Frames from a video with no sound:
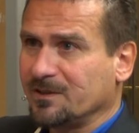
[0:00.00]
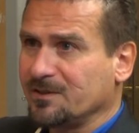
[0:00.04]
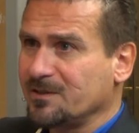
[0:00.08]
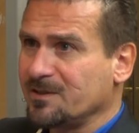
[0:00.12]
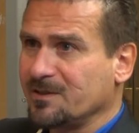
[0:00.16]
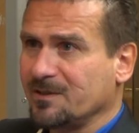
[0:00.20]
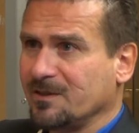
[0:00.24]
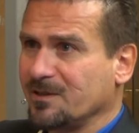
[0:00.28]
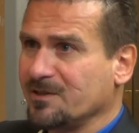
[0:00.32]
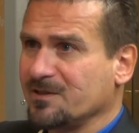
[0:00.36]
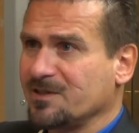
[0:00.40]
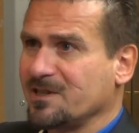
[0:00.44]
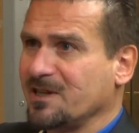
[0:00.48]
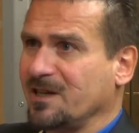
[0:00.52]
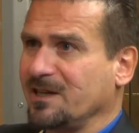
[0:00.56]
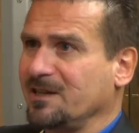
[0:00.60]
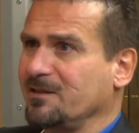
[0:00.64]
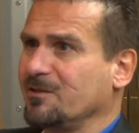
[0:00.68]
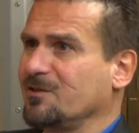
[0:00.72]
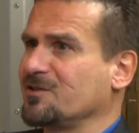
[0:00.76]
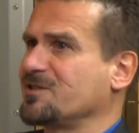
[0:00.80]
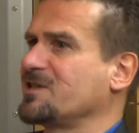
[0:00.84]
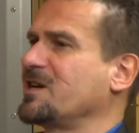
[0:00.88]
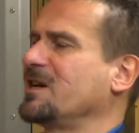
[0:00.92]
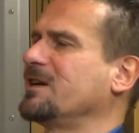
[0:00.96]
Just not
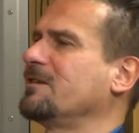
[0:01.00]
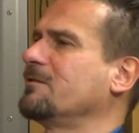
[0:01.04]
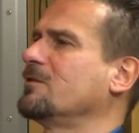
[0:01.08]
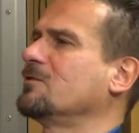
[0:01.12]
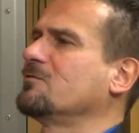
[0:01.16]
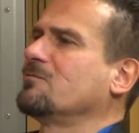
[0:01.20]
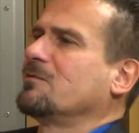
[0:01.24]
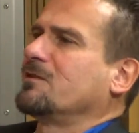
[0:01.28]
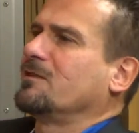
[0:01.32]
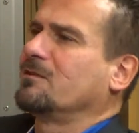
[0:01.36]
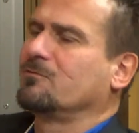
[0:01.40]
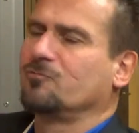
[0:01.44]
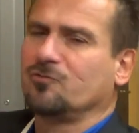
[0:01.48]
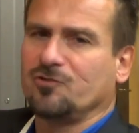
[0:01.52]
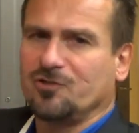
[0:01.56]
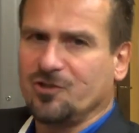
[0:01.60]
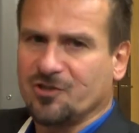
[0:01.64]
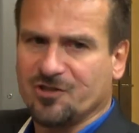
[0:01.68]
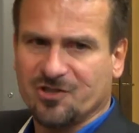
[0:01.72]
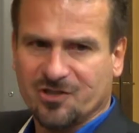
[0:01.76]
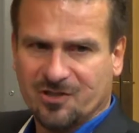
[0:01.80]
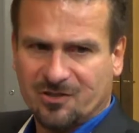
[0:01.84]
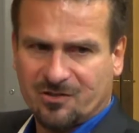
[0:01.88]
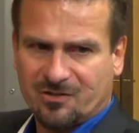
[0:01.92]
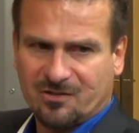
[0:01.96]
saying, oh,
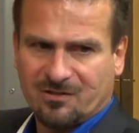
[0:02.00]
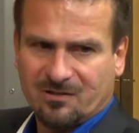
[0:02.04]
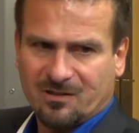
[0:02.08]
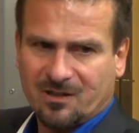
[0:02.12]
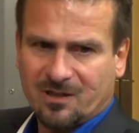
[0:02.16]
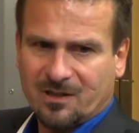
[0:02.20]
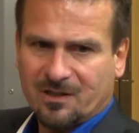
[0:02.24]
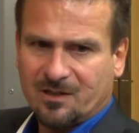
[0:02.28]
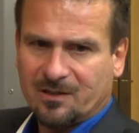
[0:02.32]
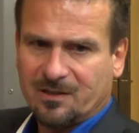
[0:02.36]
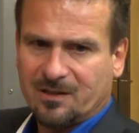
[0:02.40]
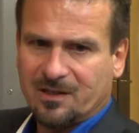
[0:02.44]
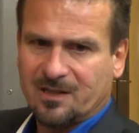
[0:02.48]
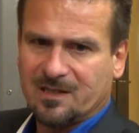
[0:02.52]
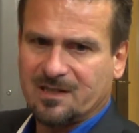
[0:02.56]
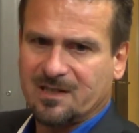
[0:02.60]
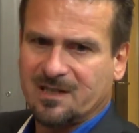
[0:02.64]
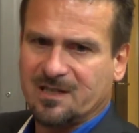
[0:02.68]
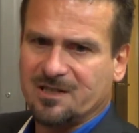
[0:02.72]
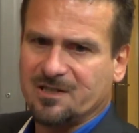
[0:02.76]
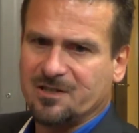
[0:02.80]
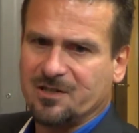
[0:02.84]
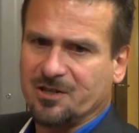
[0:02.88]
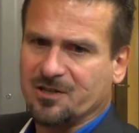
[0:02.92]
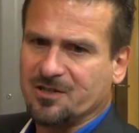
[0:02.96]
this
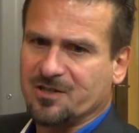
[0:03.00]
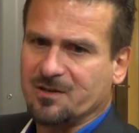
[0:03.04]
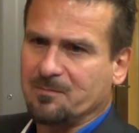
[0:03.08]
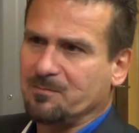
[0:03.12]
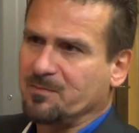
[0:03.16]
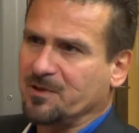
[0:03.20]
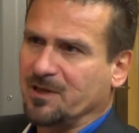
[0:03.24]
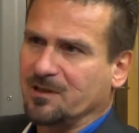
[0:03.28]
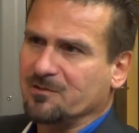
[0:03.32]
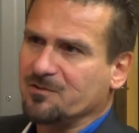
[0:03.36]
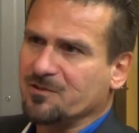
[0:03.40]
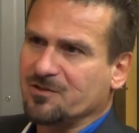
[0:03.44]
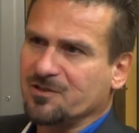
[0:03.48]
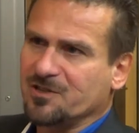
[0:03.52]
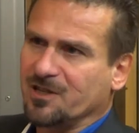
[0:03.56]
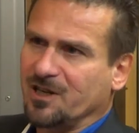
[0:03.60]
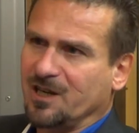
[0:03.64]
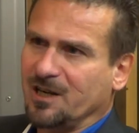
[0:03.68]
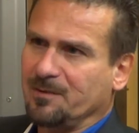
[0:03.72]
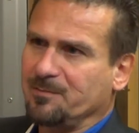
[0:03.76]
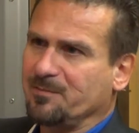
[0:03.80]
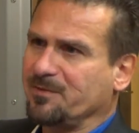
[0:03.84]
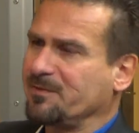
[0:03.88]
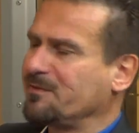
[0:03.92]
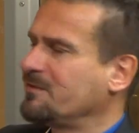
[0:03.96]
is just a
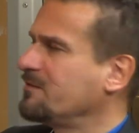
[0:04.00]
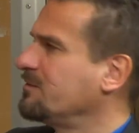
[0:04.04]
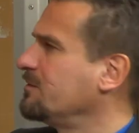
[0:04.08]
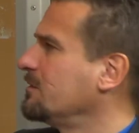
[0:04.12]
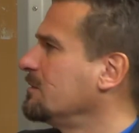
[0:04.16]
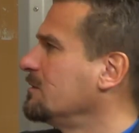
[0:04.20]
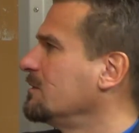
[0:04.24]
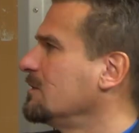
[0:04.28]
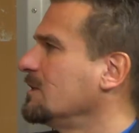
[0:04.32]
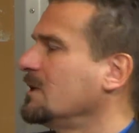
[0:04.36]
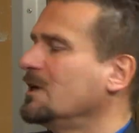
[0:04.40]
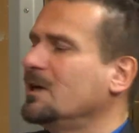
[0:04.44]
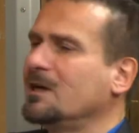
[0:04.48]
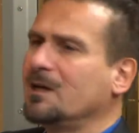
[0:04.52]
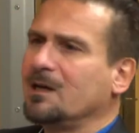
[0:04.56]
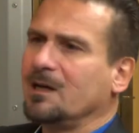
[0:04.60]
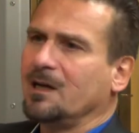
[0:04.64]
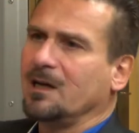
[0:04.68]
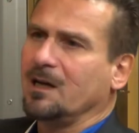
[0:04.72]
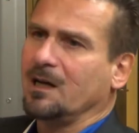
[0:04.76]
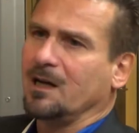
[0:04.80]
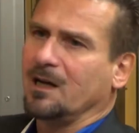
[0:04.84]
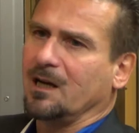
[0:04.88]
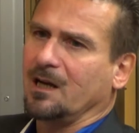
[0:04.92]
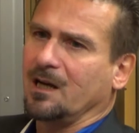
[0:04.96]
prototype for
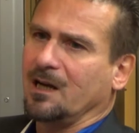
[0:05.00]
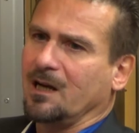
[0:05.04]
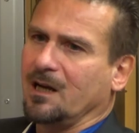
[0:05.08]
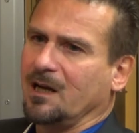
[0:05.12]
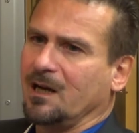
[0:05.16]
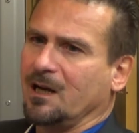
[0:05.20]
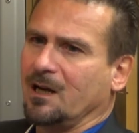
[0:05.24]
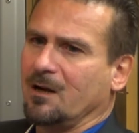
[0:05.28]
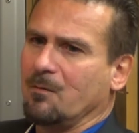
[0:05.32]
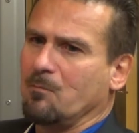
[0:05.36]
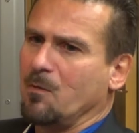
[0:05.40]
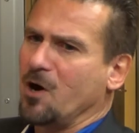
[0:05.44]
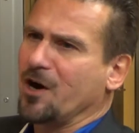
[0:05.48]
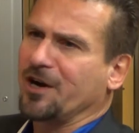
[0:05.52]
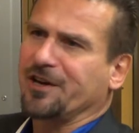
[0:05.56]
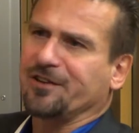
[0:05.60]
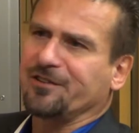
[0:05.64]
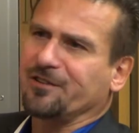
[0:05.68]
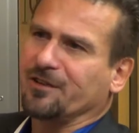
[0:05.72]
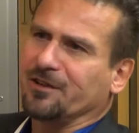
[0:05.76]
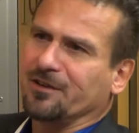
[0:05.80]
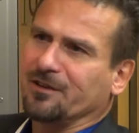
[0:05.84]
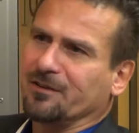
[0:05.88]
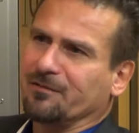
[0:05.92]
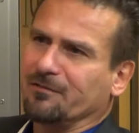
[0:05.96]

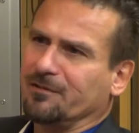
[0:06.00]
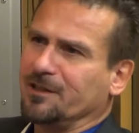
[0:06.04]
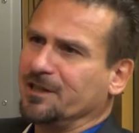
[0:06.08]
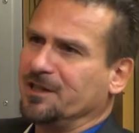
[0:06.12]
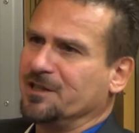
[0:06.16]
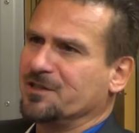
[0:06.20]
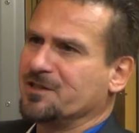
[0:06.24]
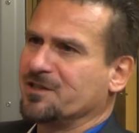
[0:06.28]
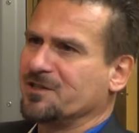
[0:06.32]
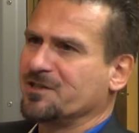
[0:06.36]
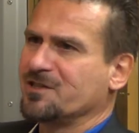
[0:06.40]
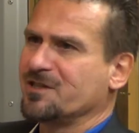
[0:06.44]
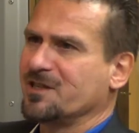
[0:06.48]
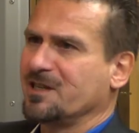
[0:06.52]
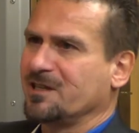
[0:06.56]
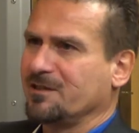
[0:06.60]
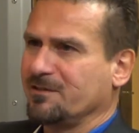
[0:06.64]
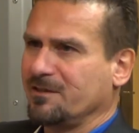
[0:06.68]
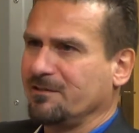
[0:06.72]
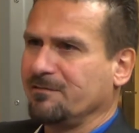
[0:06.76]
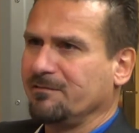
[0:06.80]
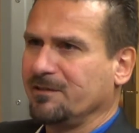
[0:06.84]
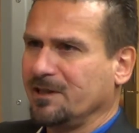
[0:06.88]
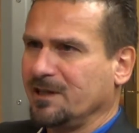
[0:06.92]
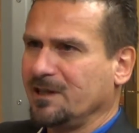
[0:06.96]
marketing reasons. No,
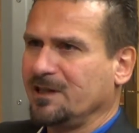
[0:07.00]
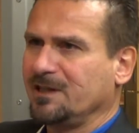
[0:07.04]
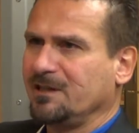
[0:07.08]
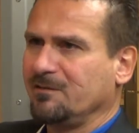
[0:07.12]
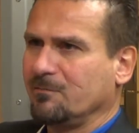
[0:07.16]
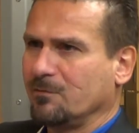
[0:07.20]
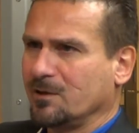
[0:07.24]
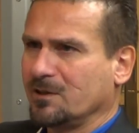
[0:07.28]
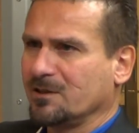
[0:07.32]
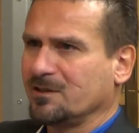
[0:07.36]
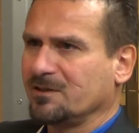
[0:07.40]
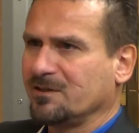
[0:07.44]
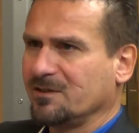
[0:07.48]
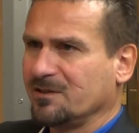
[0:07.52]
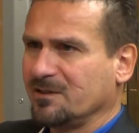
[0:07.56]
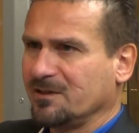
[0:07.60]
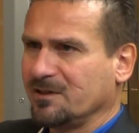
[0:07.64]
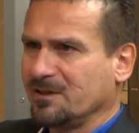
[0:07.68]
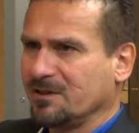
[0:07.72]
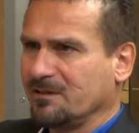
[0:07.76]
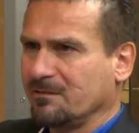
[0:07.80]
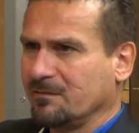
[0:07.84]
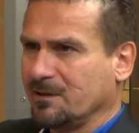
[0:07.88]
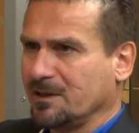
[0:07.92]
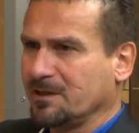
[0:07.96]
they really want
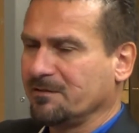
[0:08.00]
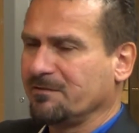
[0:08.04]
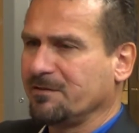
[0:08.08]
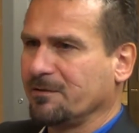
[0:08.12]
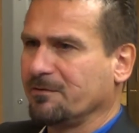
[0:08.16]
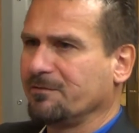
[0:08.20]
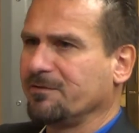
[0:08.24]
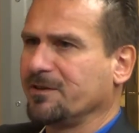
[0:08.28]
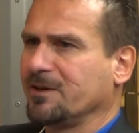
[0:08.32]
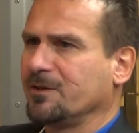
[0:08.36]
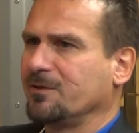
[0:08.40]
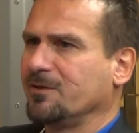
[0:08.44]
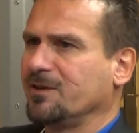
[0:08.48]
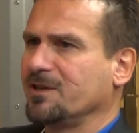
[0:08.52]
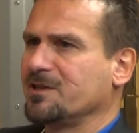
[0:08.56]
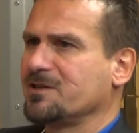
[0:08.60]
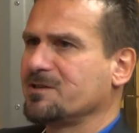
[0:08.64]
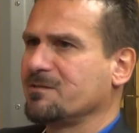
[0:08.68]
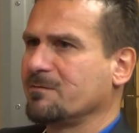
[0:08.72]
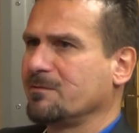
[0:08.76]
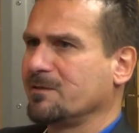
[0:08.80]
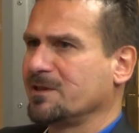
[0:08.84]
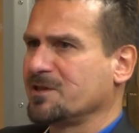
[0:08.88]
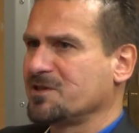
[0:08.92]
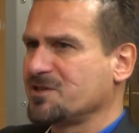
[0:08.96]
to fulfill
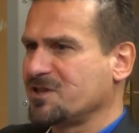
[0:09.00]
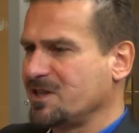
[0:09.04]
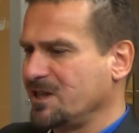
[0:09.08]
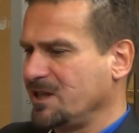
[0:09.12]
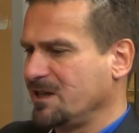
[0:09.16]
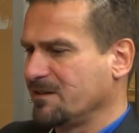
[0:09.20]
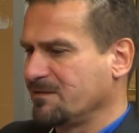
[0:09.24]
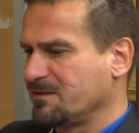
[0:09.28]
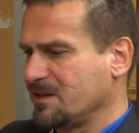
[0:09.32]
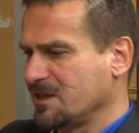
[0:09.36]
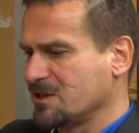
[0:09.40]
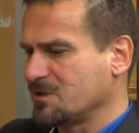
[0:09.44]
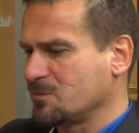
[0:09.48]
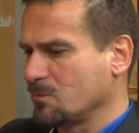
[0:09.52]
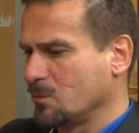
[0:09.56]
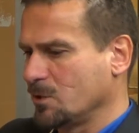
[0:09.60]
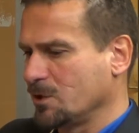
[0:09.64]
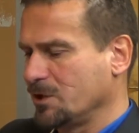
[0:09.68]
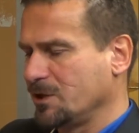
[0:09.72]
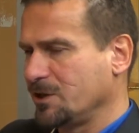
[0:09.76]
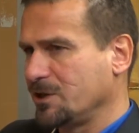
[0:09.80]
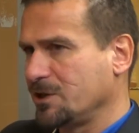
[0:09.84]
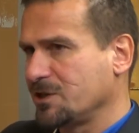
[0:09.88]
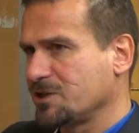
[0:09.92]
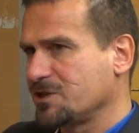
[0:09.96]
this. We want to see if this
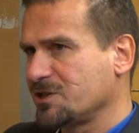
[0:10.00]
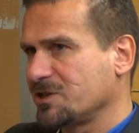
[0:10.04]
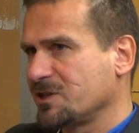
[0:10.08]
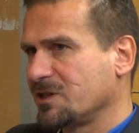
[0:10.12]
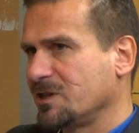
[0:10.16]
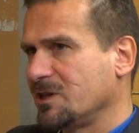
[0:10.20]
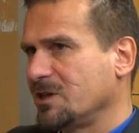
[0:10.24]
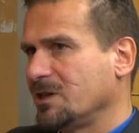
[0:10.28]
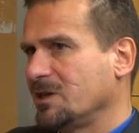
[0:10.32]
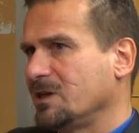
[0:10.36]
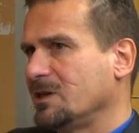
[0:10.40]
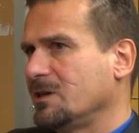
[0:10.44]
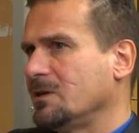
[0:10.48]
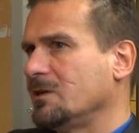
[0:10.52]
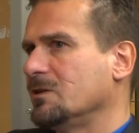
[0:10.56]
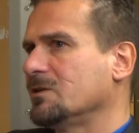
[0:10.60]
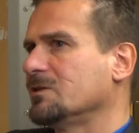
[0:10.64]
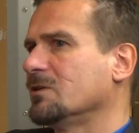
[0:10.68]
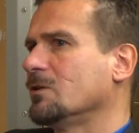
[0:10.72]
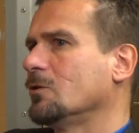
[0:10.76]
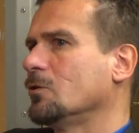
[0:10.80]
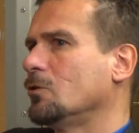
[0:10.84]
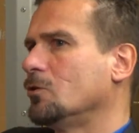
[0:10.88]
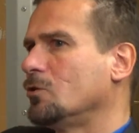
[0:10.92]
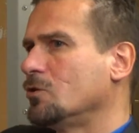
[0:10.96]
works on
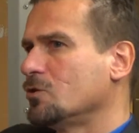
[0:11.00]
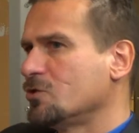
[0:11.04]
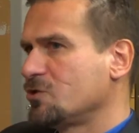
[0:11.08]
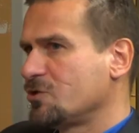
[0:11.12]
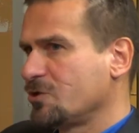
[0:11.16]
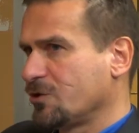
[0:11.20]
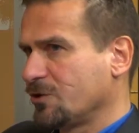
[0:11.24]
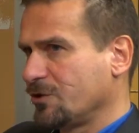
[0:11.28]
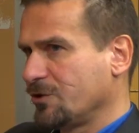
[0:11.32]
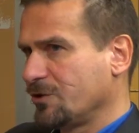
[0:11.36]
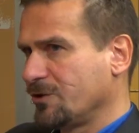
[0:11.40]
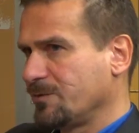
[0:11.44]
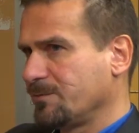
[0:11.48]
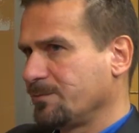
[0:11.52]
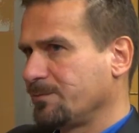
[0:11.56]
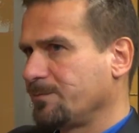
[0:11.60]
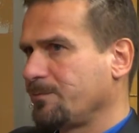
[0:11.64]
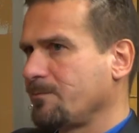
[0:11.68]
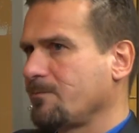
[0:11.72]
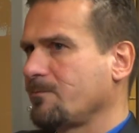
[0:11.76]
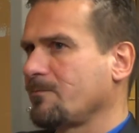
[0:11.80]
a long term